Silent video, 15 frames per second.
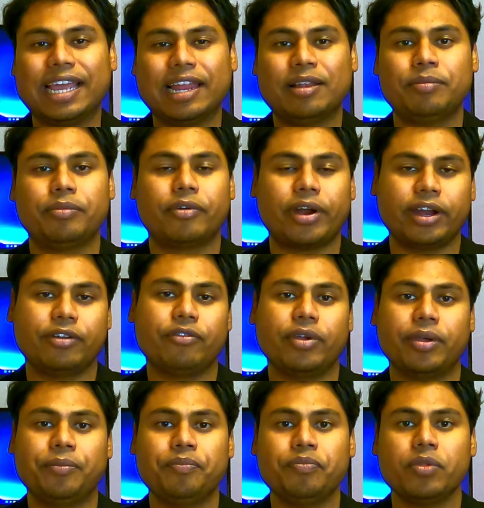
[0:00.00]
help right
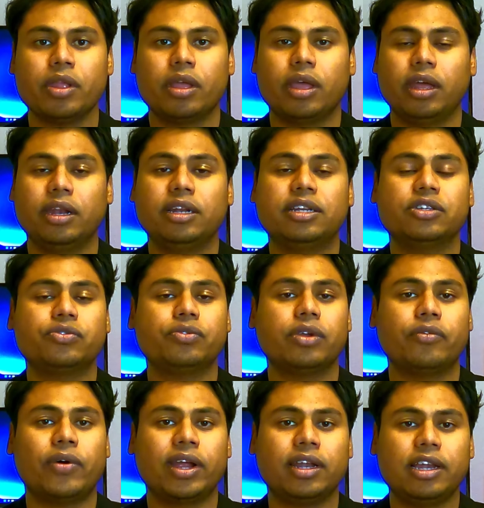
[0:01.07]
away, and it is
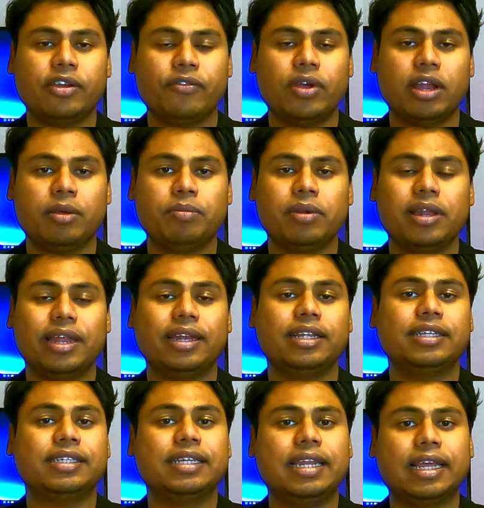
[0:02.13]
widely available and
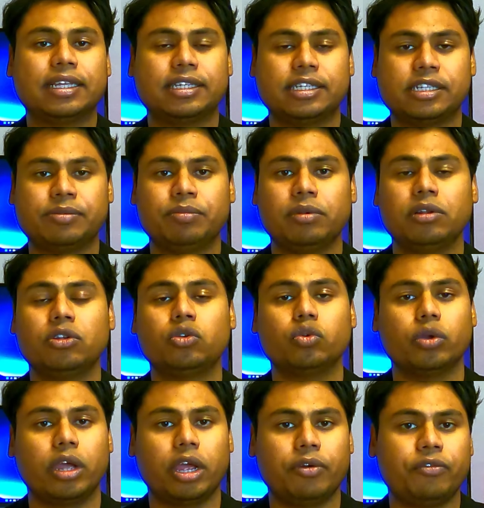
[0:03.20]
easily accessible
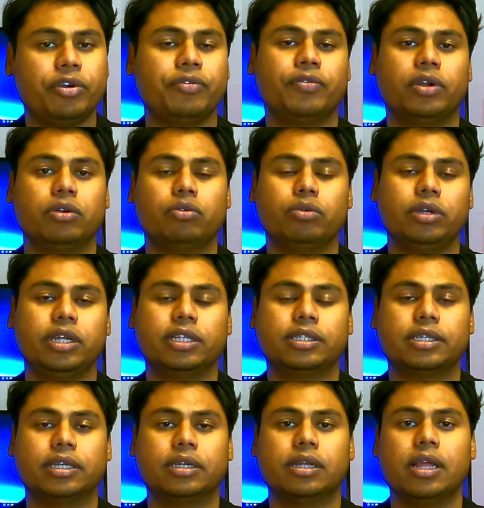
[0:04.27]
to everyone who
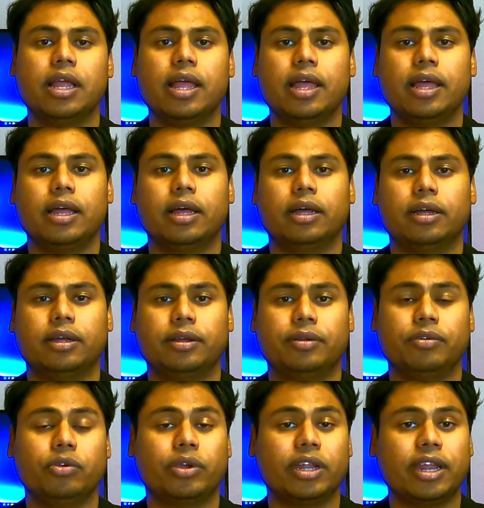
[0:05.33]
needs it.
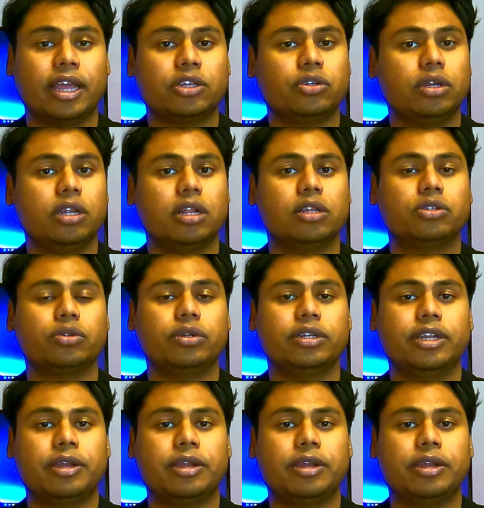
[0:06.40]
You can actually also in